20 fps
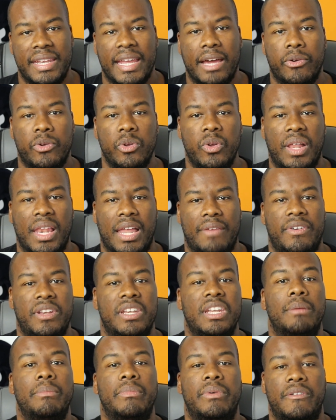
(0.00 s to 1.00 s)
Now, Google have a
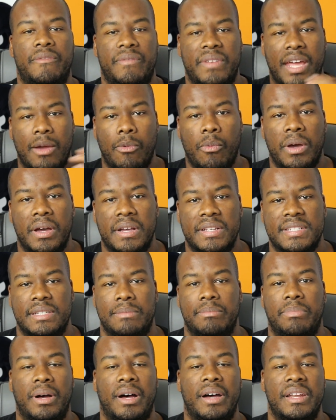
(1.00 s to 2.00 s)
number of networks
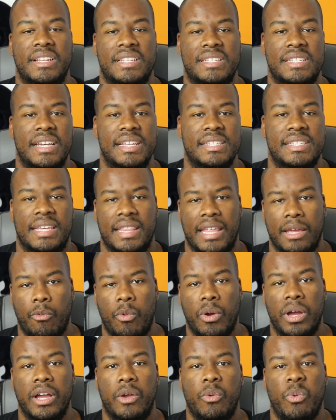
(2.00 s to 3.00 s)
and partner sites that they
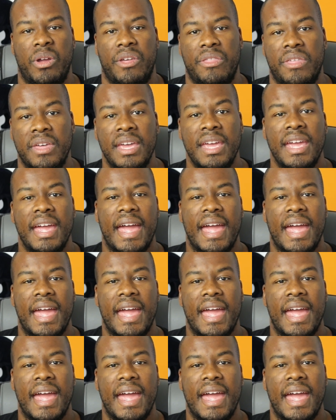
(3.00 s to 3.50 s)
work with,